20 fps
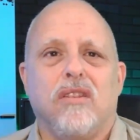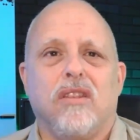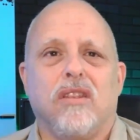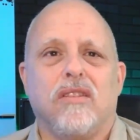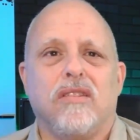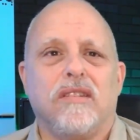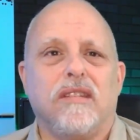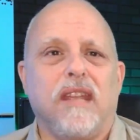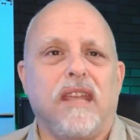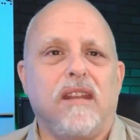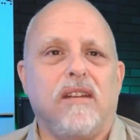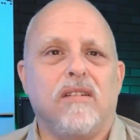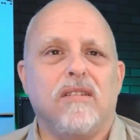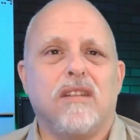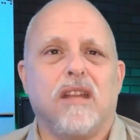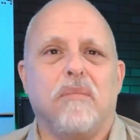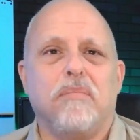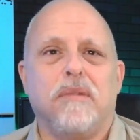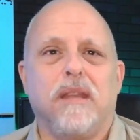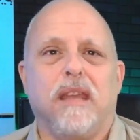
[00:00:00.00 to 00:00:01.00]
to the
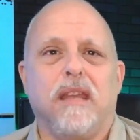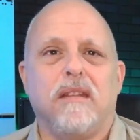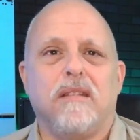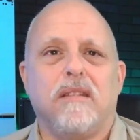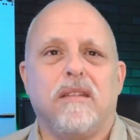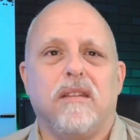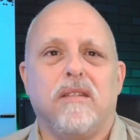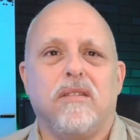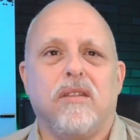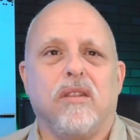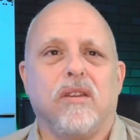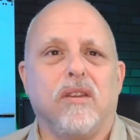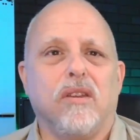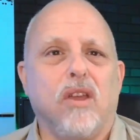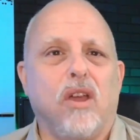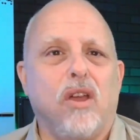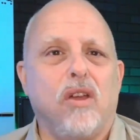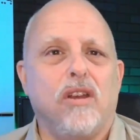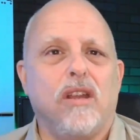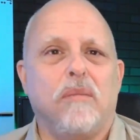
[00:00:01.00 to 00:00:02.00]
standards updates, to
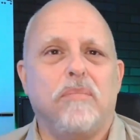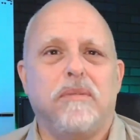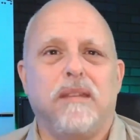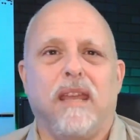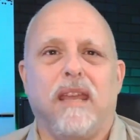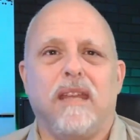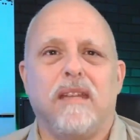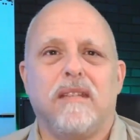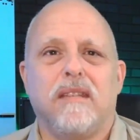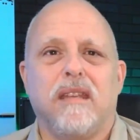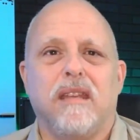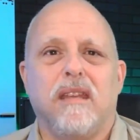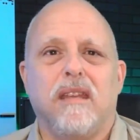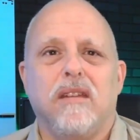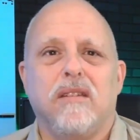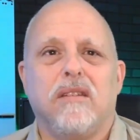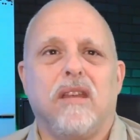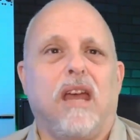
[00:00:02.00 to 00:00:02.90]
the code updates,